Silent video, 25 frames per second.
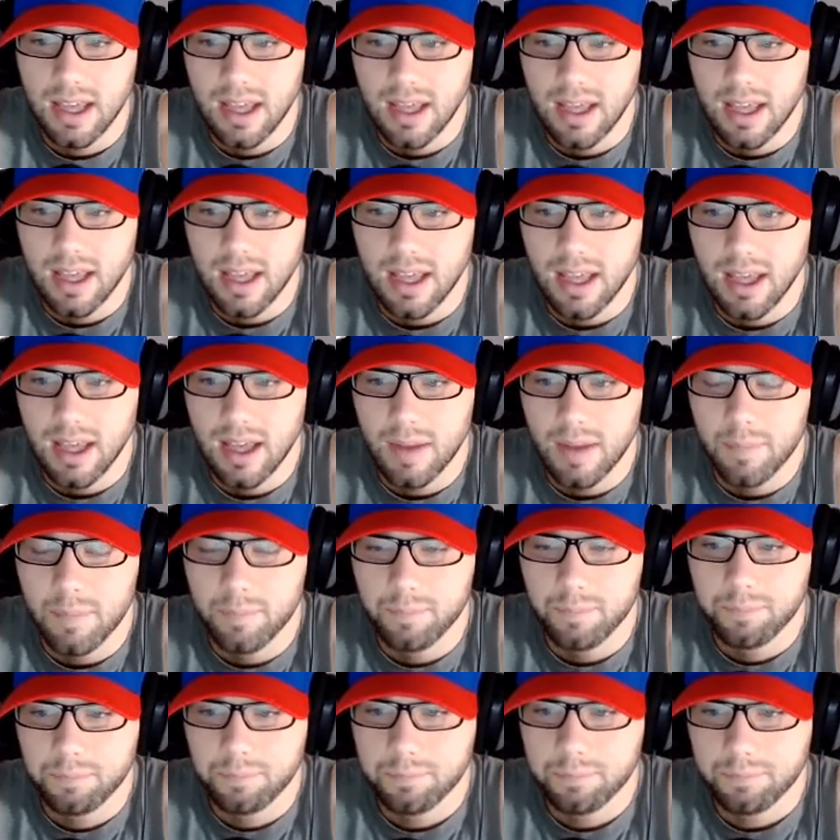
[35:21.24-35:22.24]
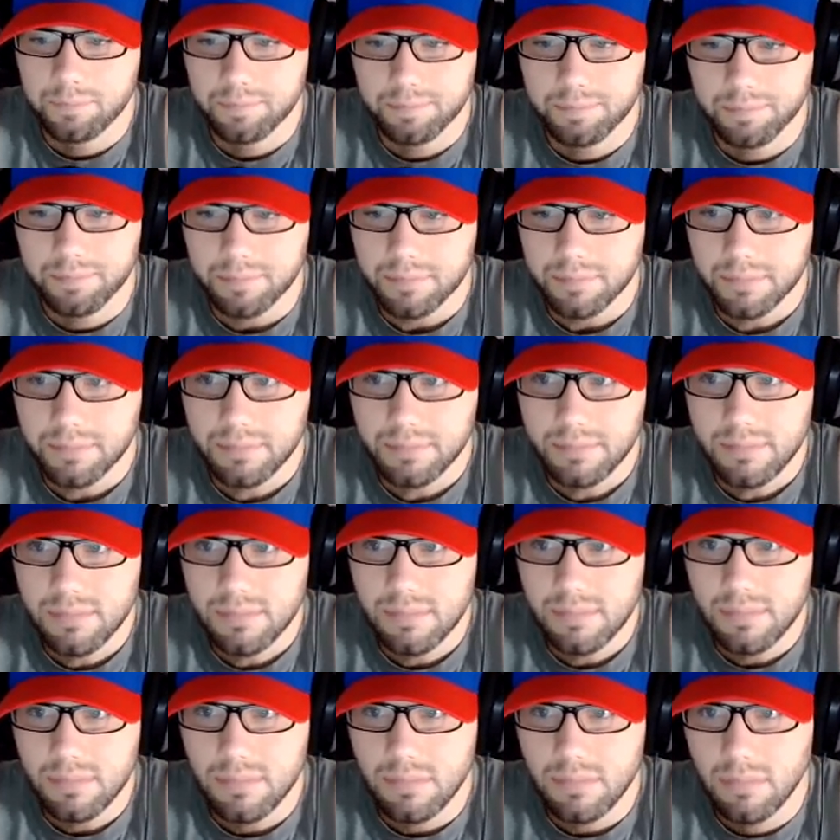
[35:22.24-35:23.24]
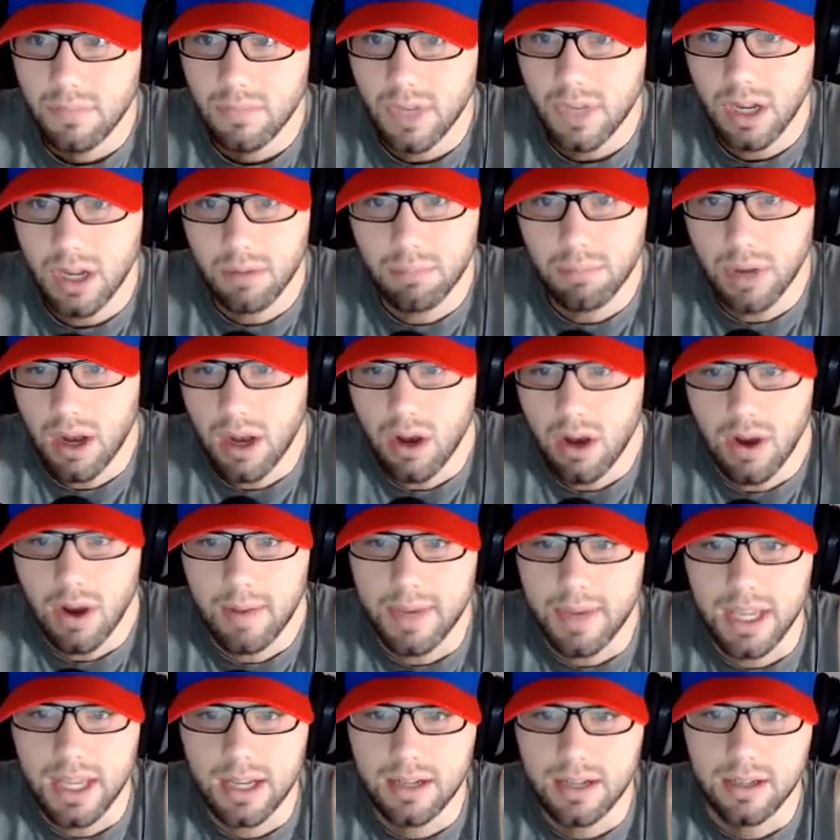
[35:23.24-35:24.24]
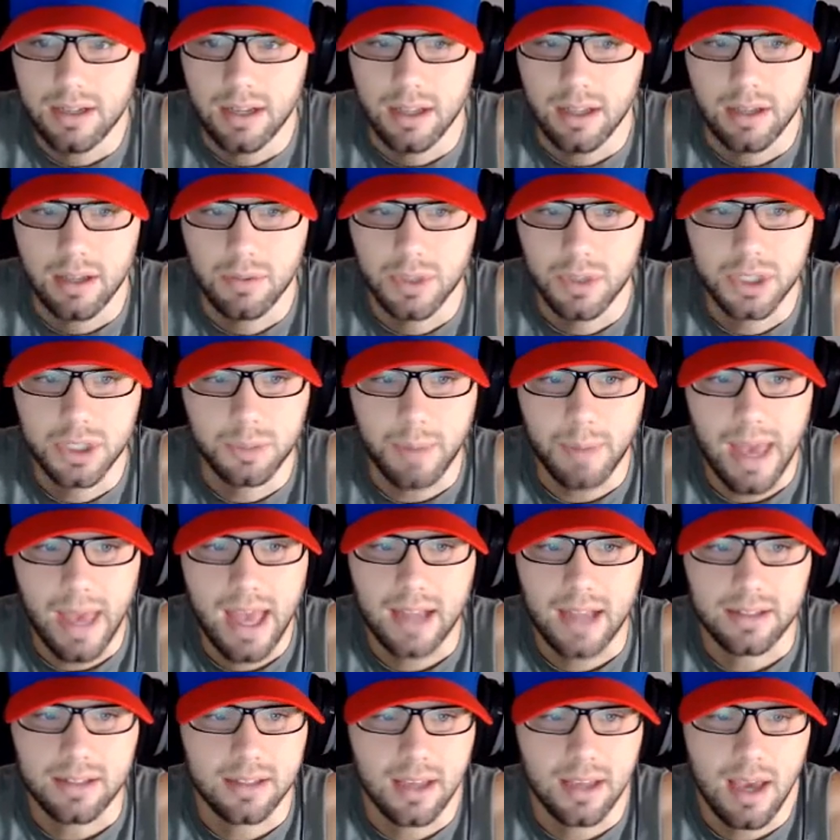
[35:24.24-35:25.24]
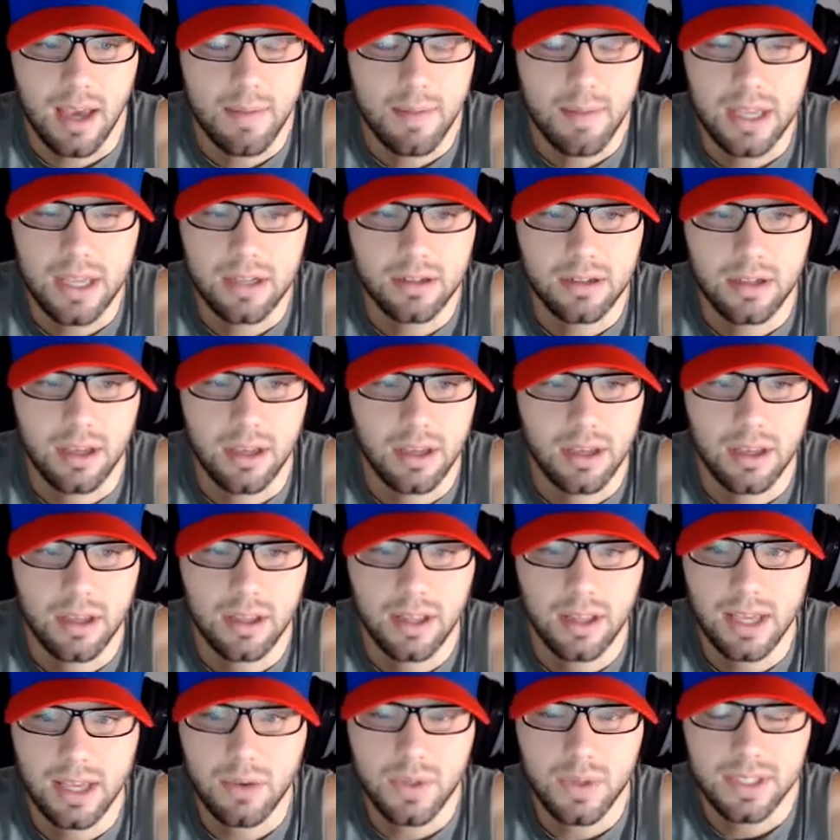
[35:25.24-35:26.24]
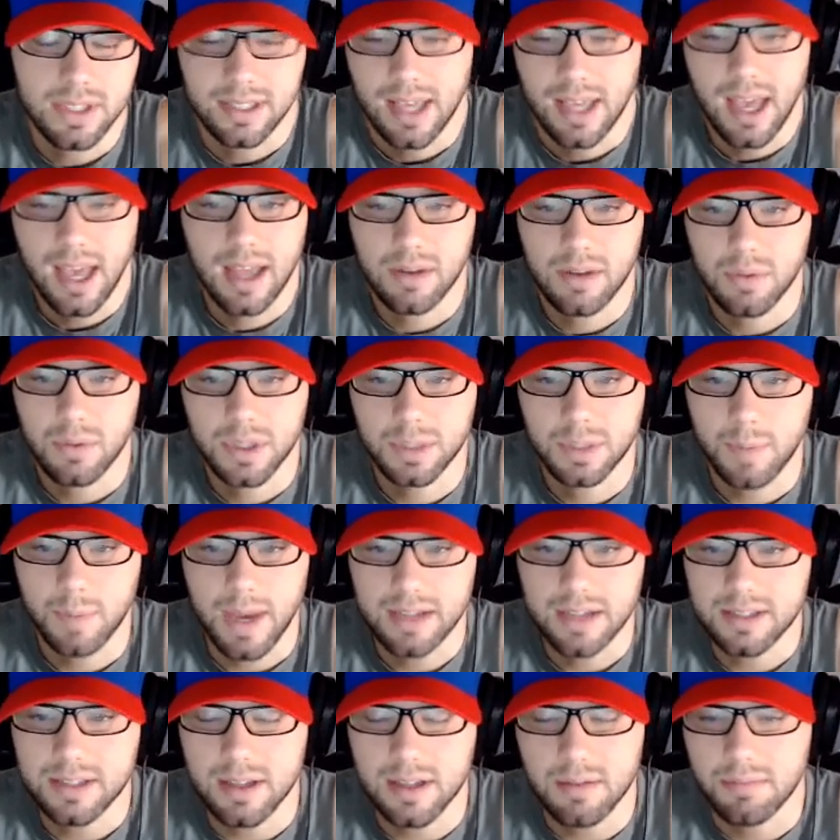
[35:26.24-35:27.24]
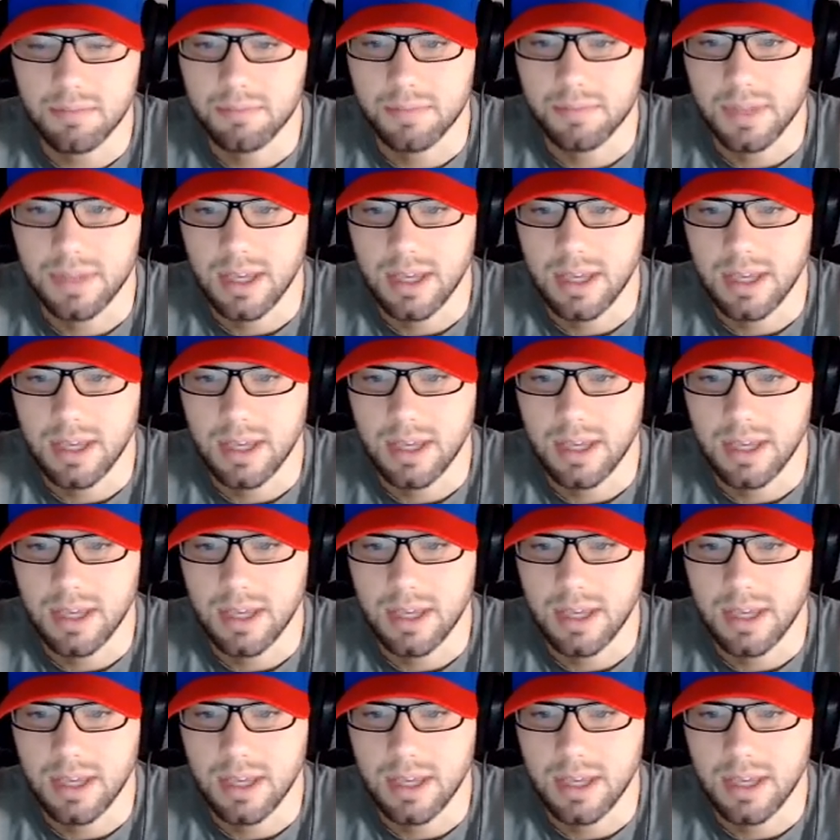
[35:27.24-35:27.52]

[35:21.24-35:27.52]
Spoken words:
Titties is going to a Big Ten championship. Bro, I mean, respect. I mean, like we said, respect him.